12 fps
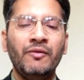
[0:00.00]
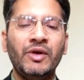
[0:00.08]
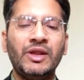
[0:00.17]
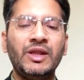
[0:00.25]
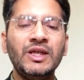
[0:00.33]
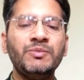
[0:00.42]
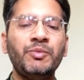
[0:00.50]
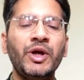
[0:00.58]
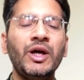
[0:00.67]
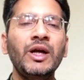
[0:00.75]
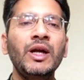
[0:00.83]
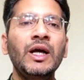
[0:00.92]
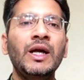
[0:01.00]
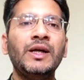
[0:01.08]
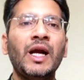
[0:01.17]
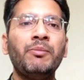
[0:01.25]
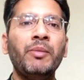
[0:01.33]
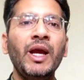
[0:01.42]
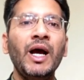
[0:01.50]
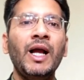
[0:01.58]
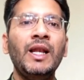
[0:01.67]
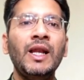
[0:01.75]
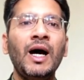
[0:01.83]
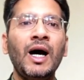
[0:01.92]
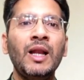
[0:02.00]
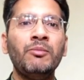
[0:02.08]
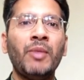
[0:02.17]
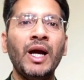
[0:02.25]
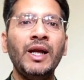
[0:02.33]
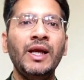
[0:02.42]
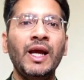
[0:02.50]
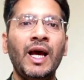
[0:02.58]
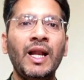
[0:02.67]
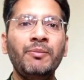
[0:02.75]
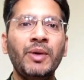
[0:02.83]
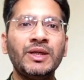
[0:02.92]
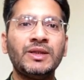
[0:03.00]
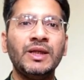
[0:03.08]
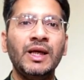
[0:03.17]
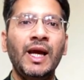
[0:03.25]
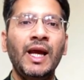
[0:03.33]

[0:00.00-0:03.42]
With this prayer, that may Allah Almighty help us